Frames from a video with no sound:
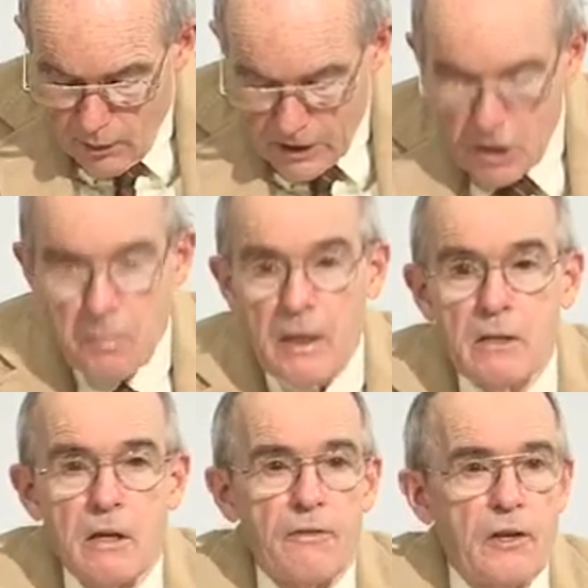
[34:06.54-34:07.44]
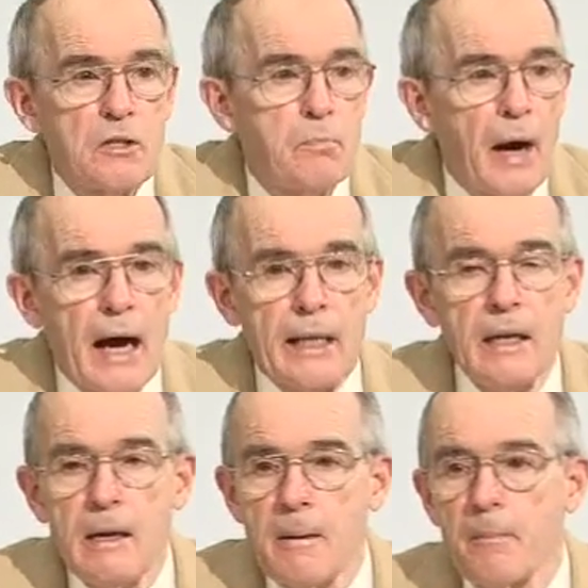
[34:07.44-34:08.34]
when it speaks of His
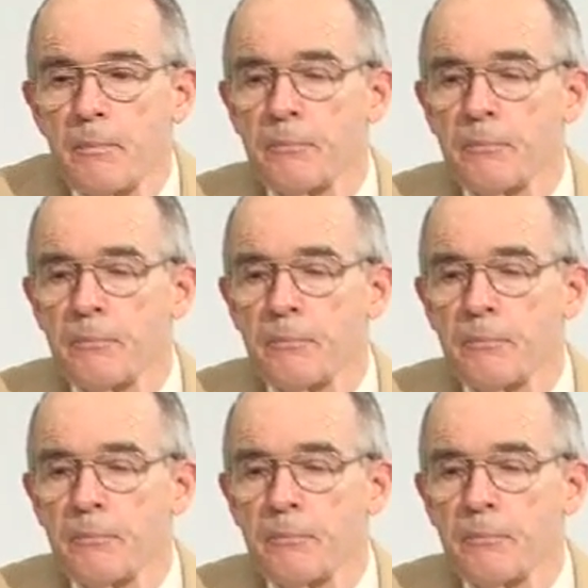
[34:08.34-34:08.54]
body,